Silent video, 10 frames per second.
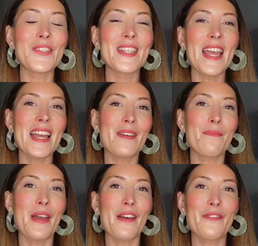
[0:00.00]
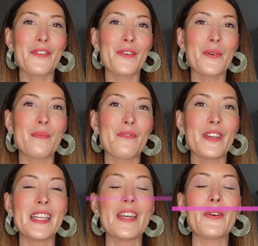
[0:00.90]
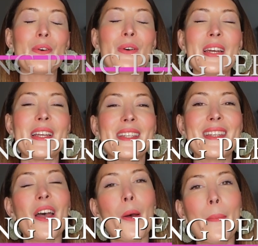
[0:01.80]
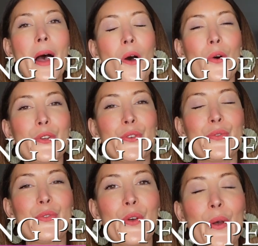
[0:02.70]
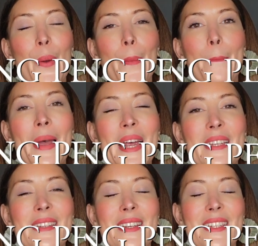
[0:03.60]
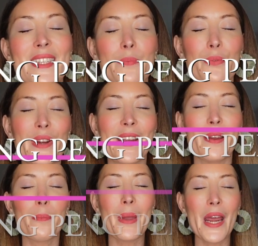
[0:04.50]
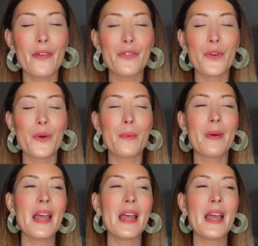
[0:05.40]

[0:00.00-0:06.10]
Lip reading: today's perfume video is about the best spring perfume.